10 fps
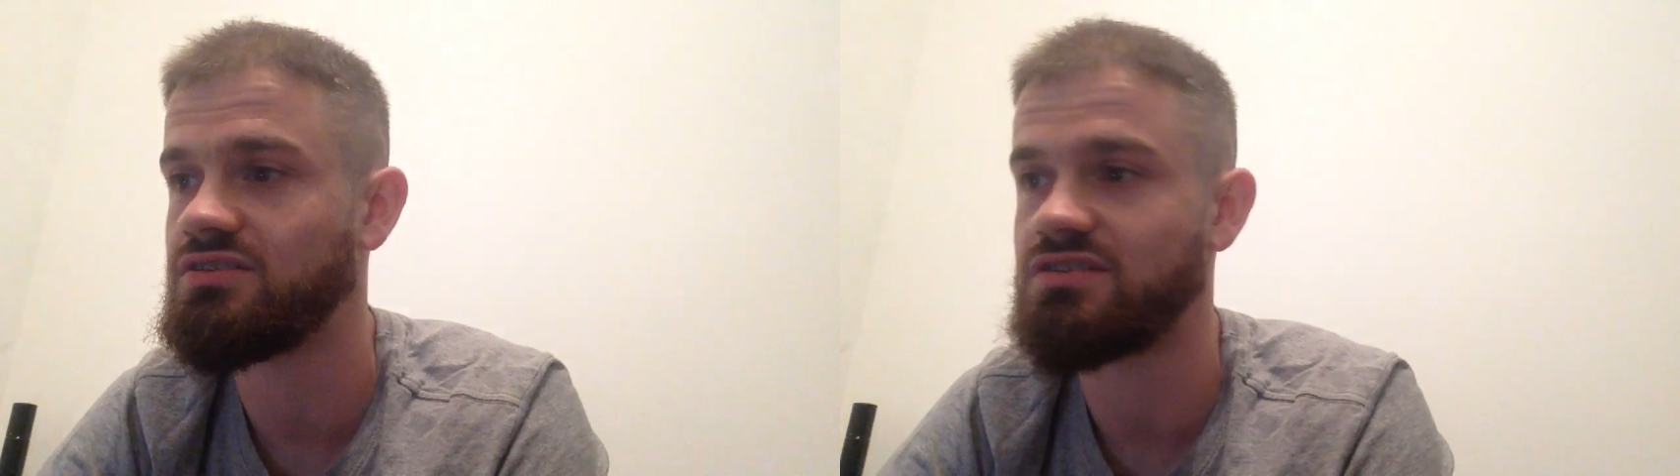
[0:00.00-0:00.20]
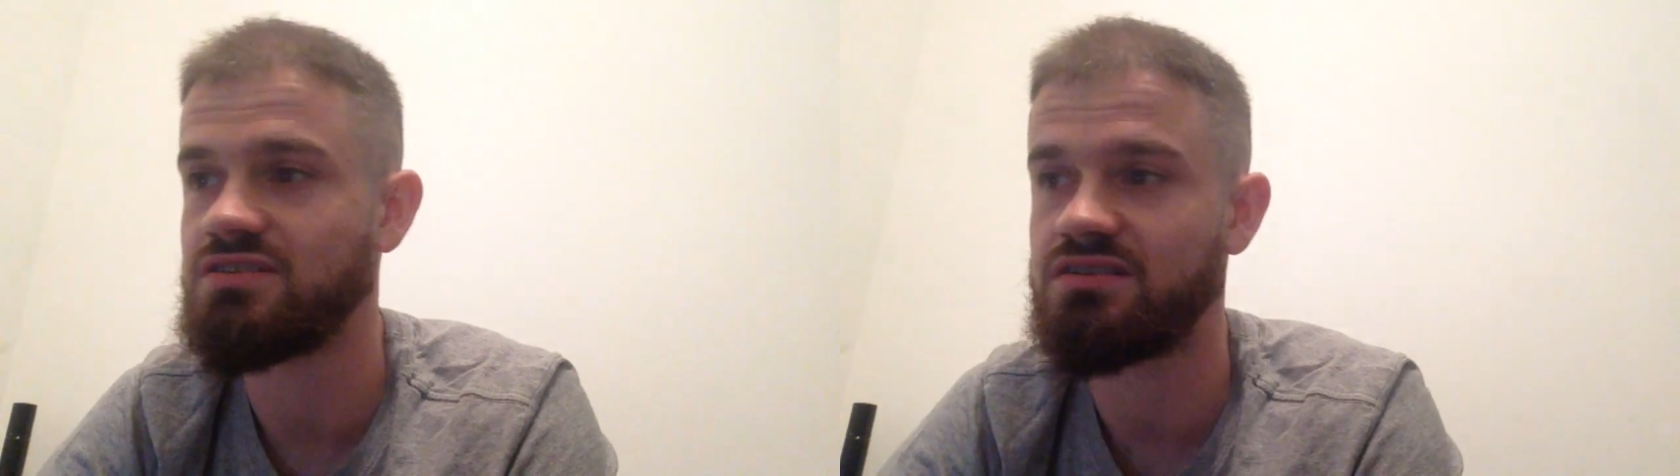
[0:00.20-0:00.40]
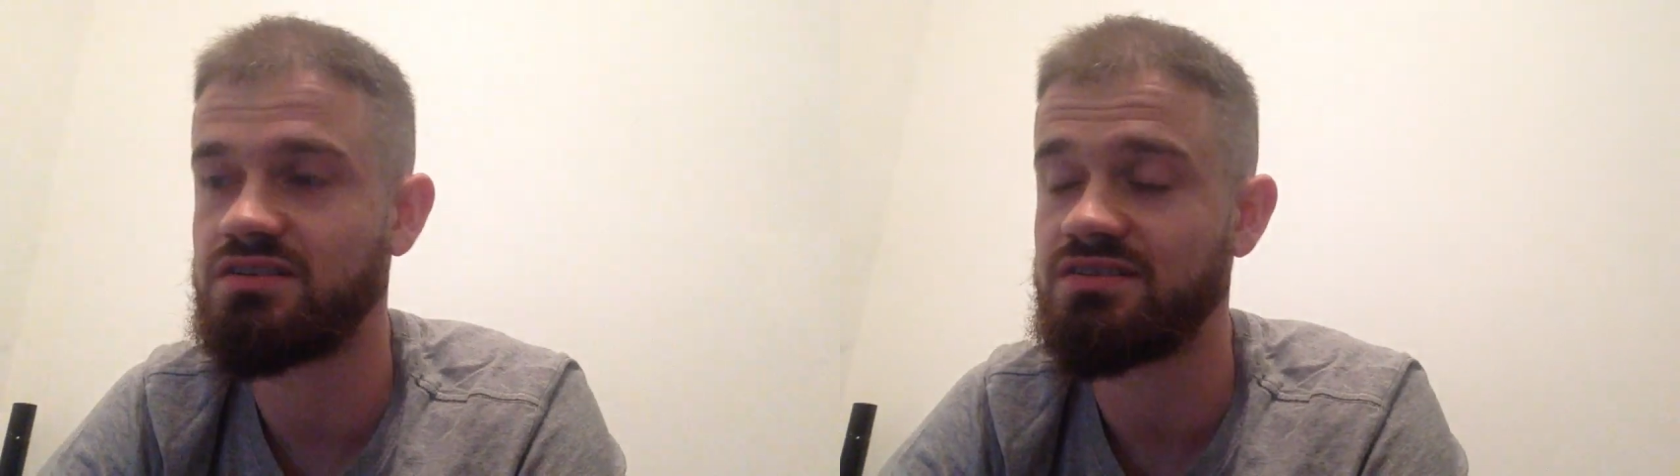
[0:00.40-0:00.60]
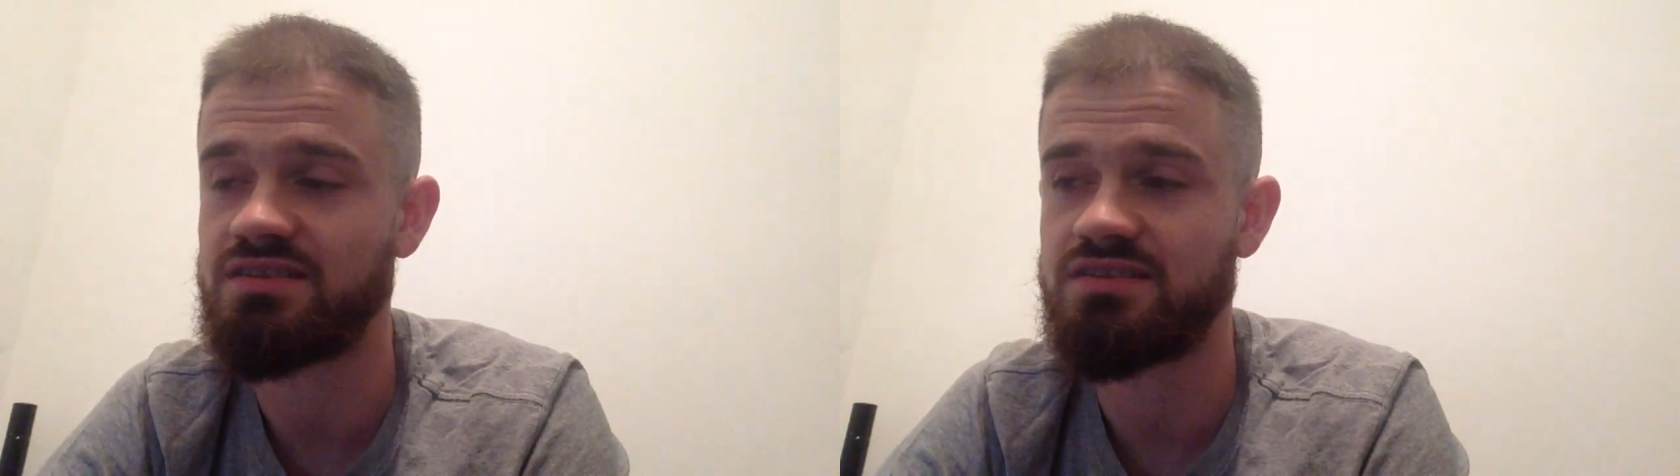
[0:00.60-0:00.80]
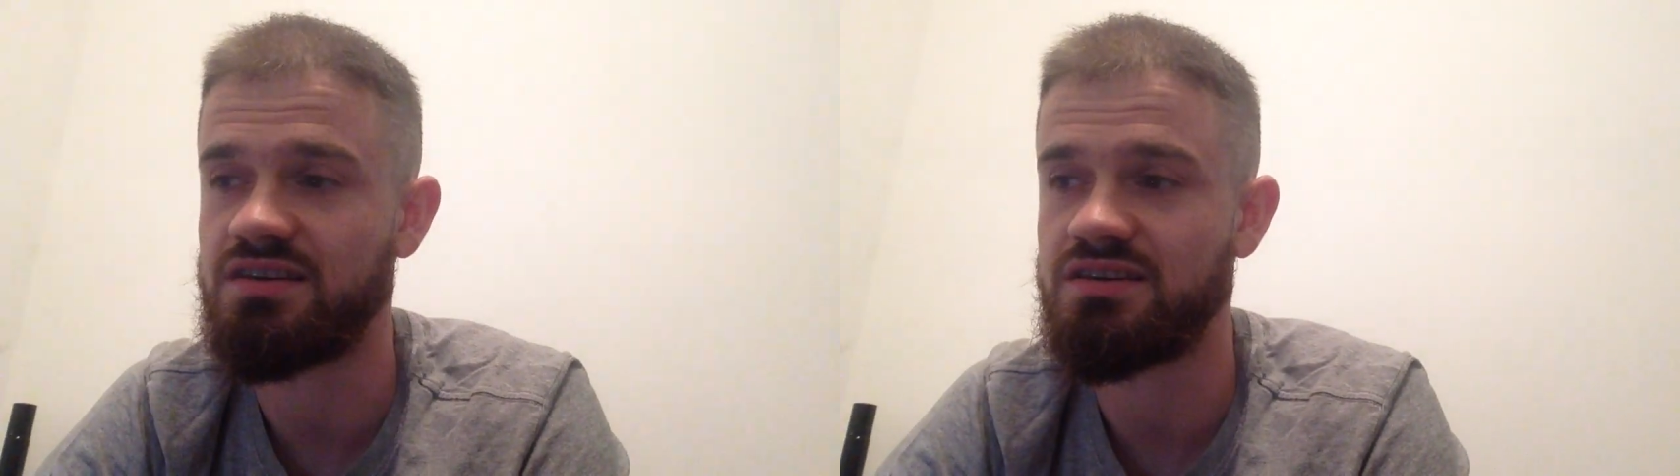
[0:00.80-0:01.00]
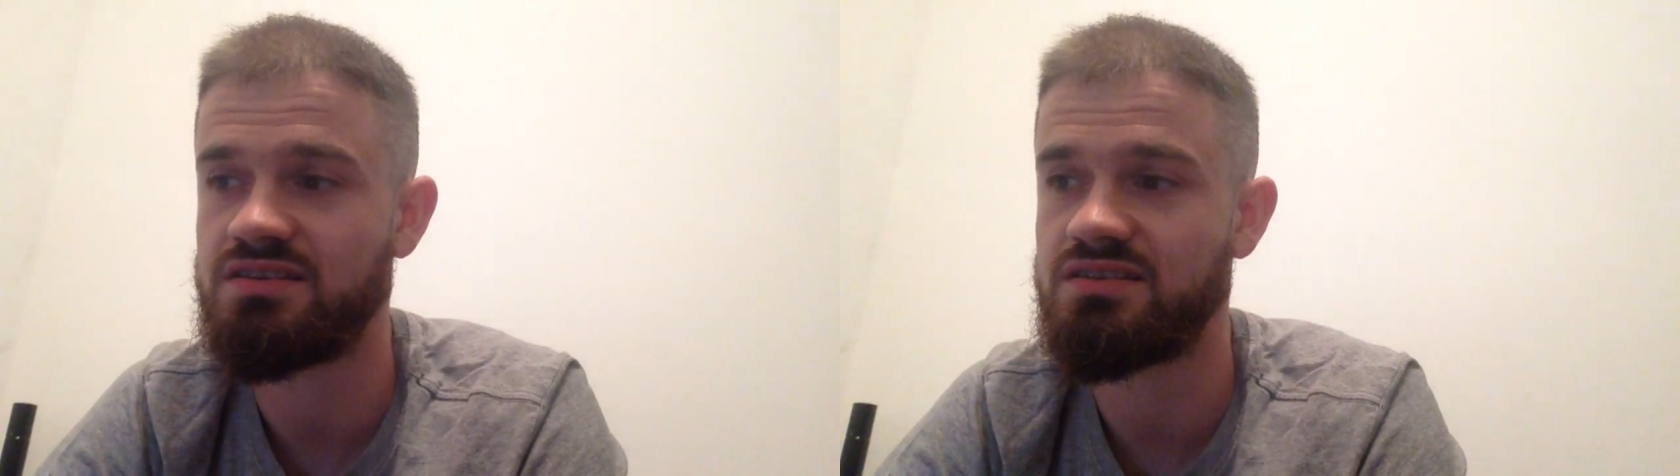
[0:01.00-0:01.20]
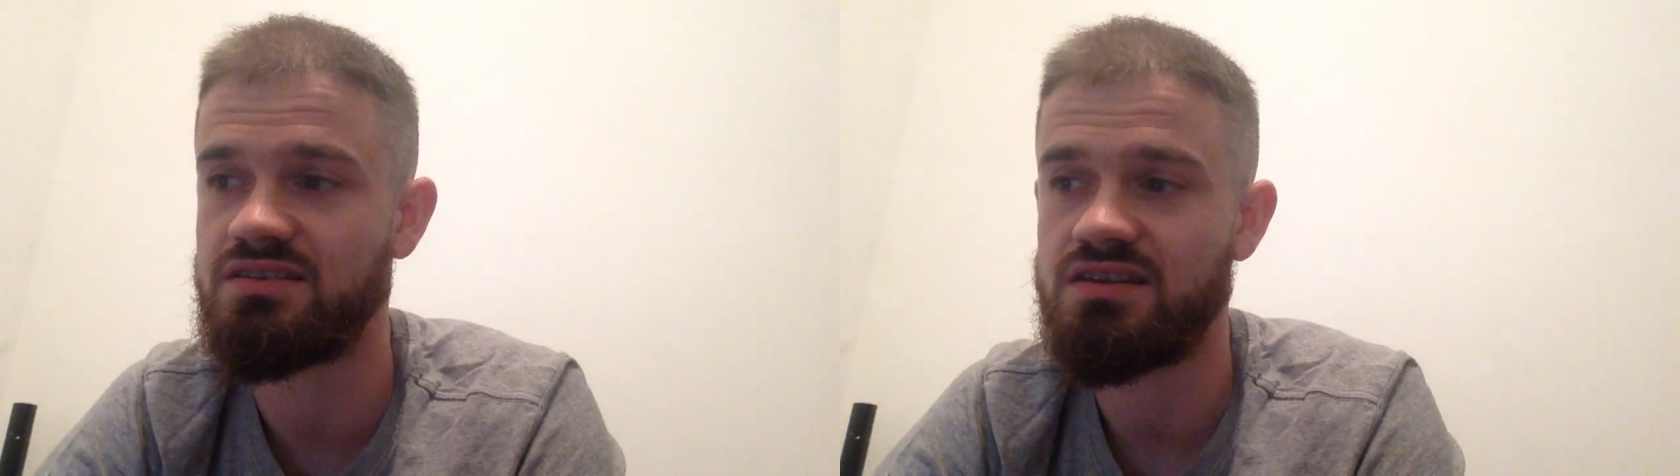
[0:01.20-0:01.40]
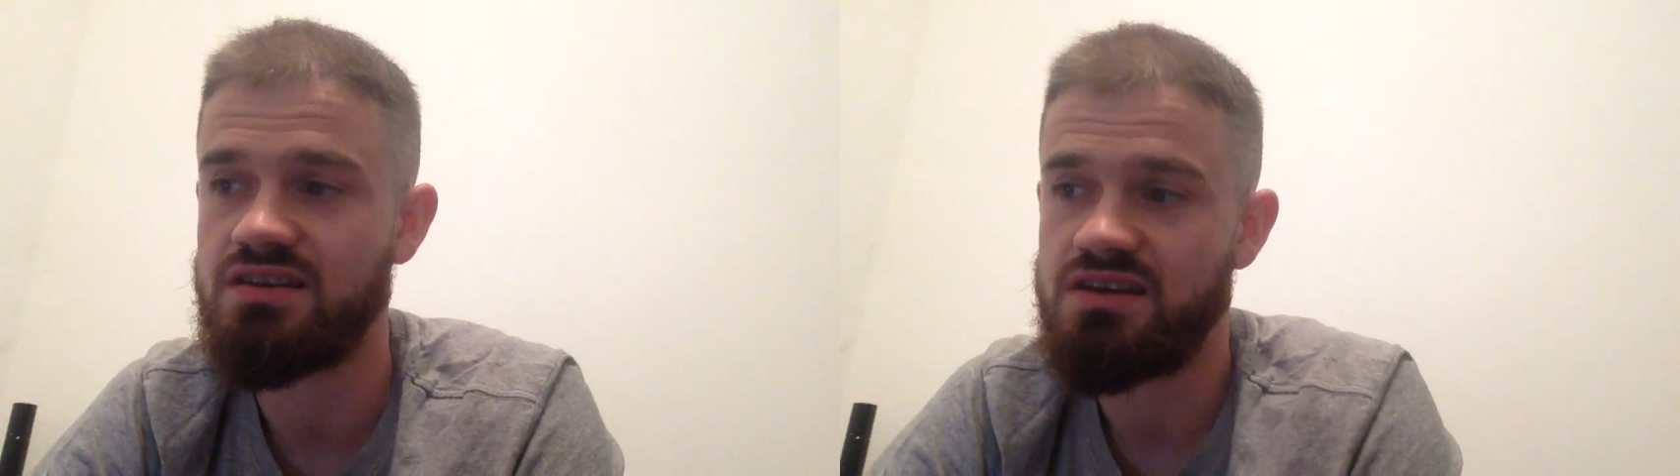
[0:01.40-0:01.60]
just because it's